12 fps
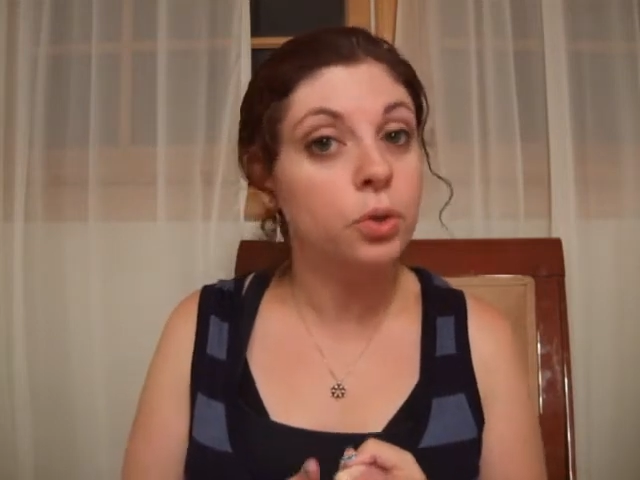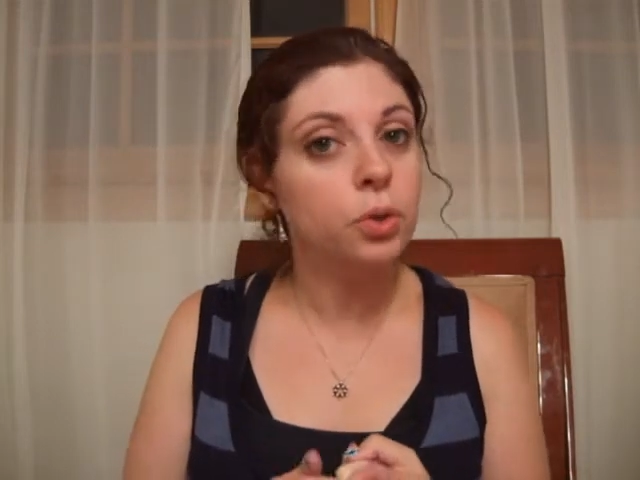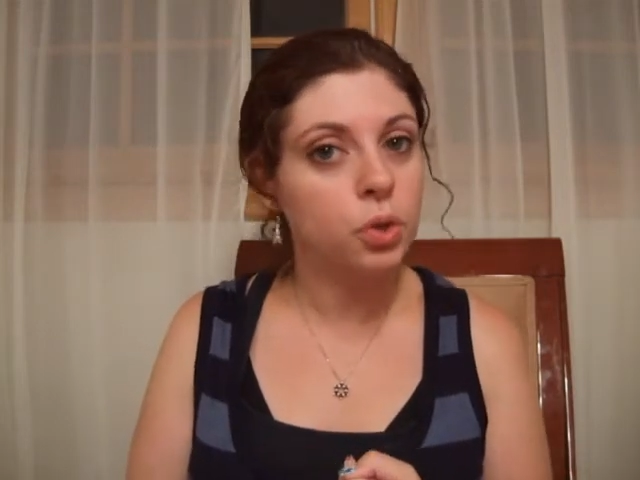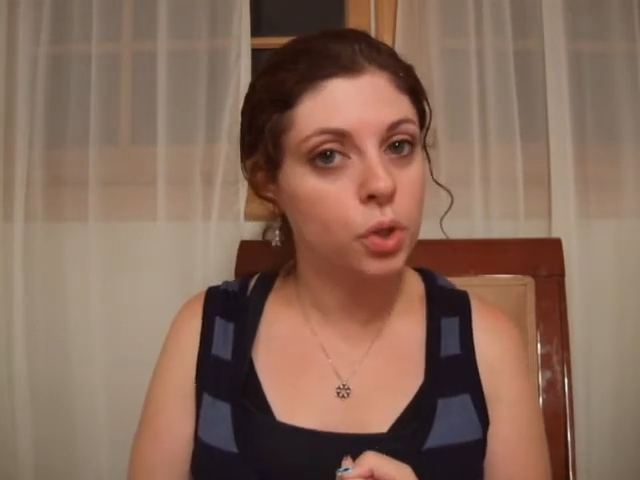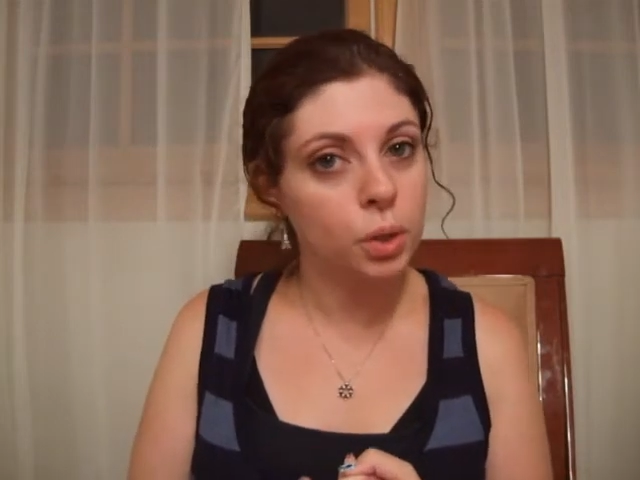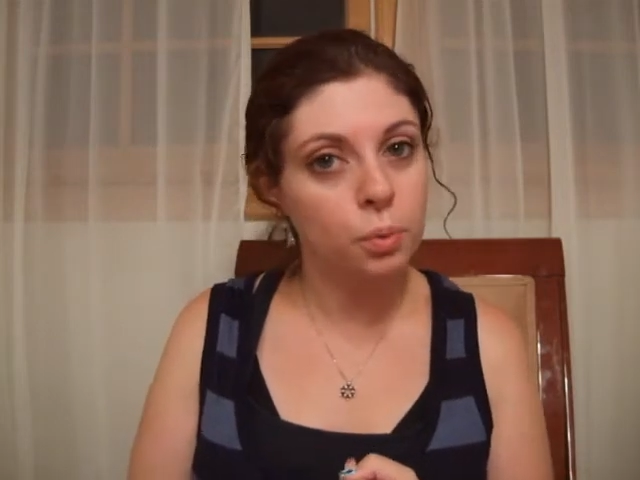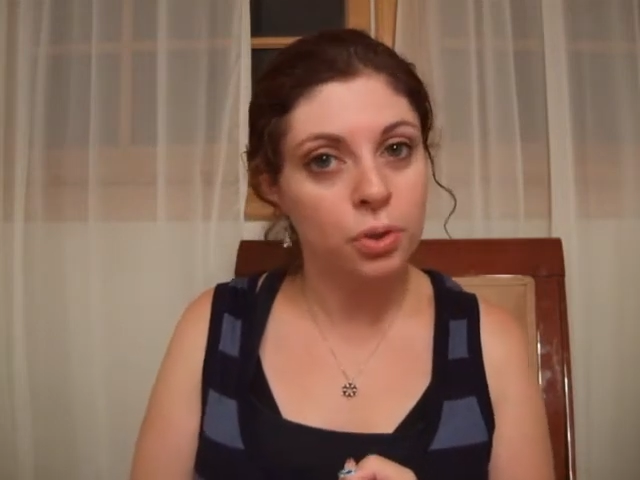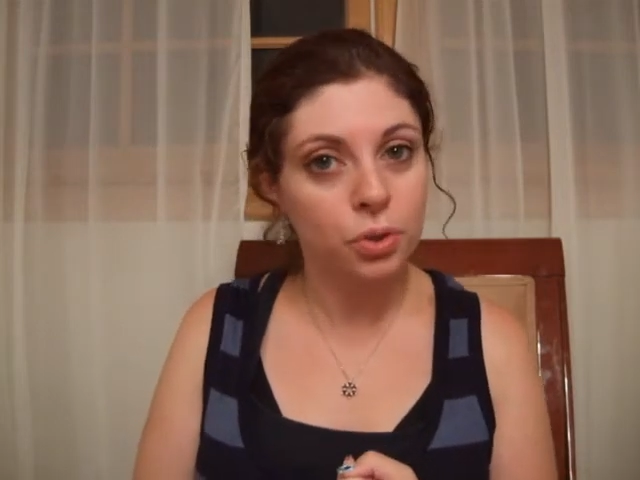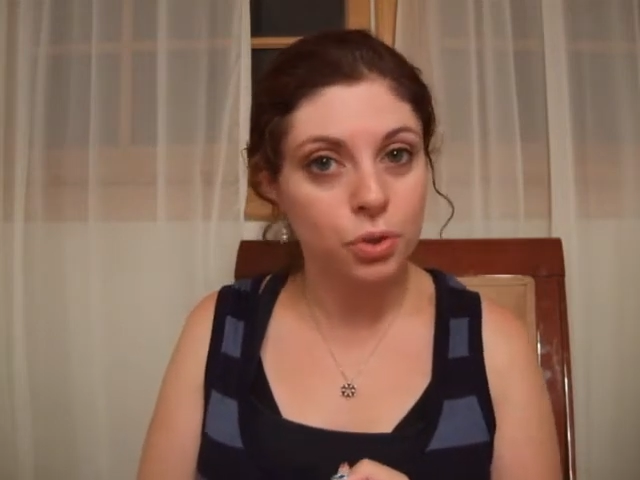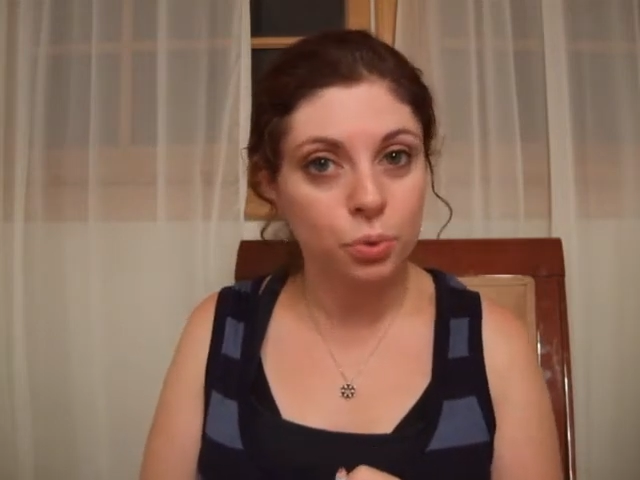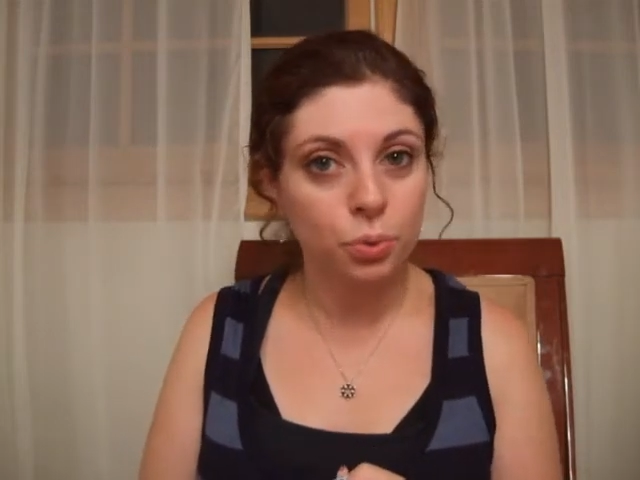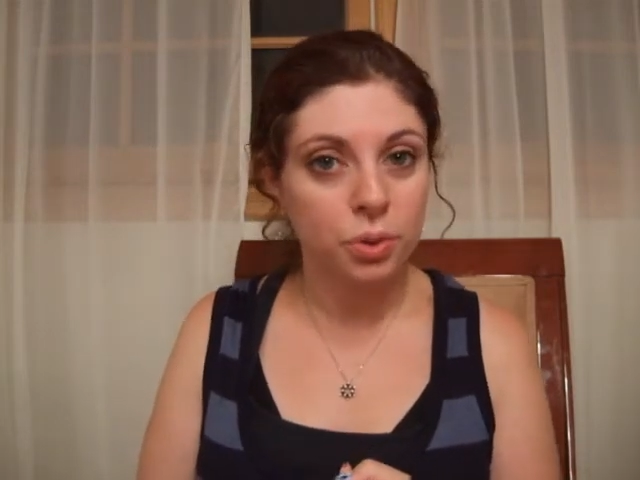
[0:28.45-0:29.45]
usually with a
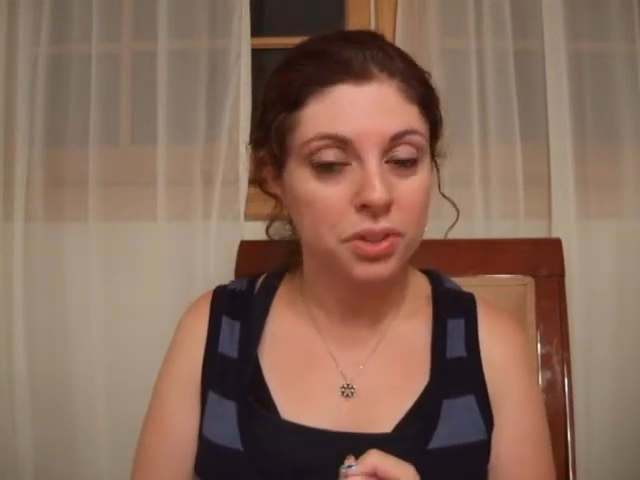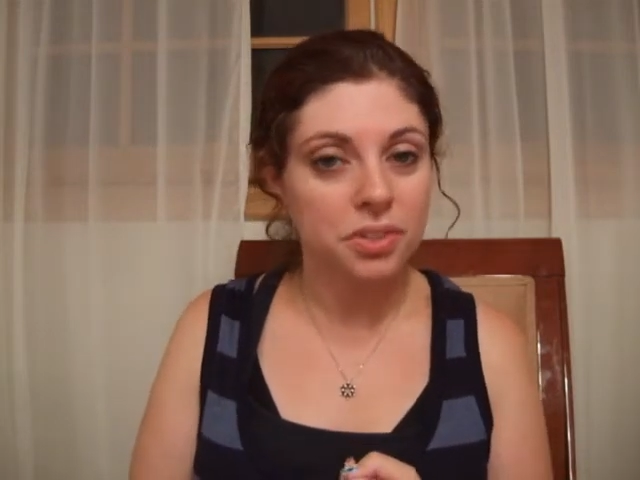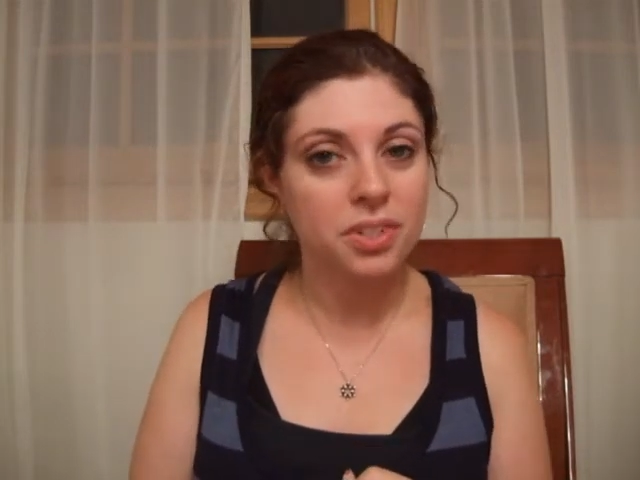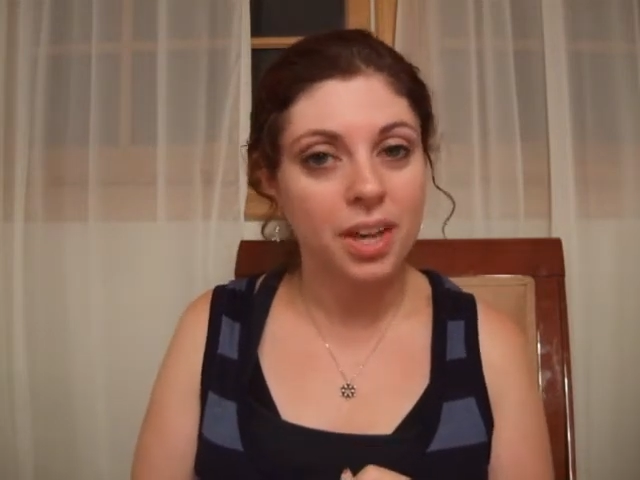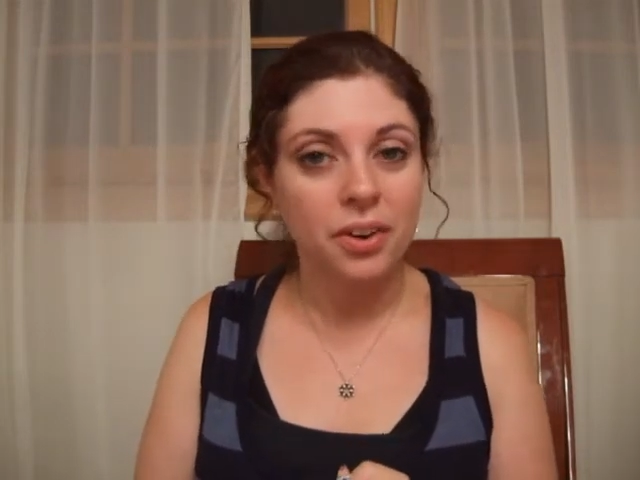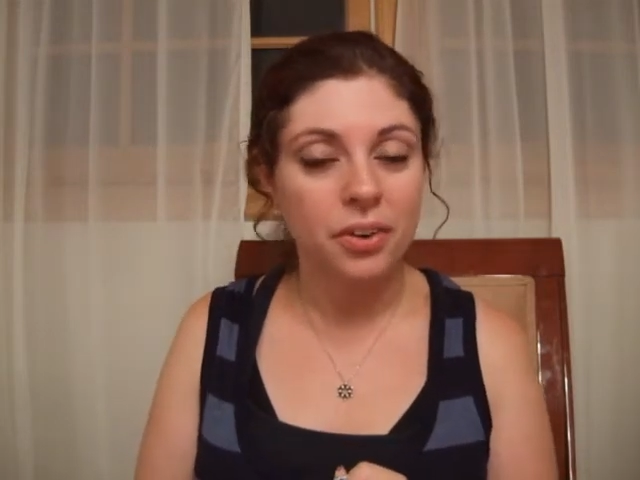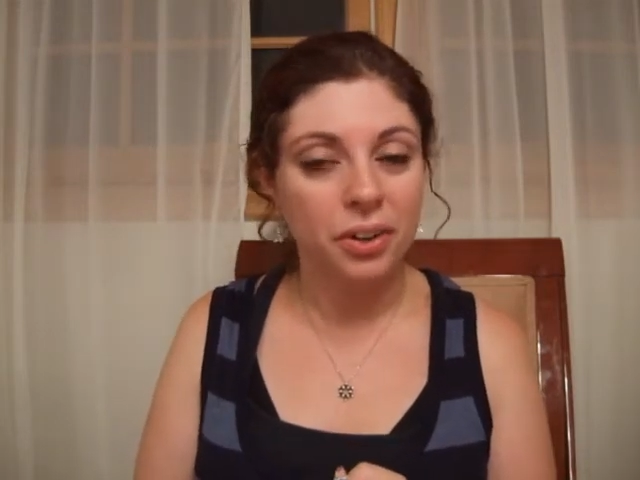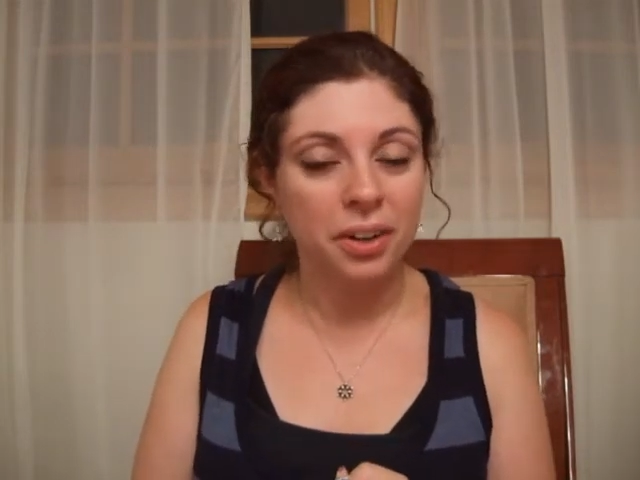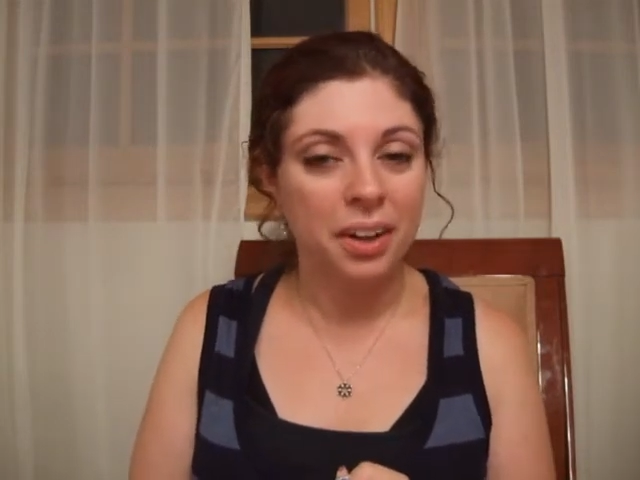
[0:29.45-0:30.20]
jewel in the center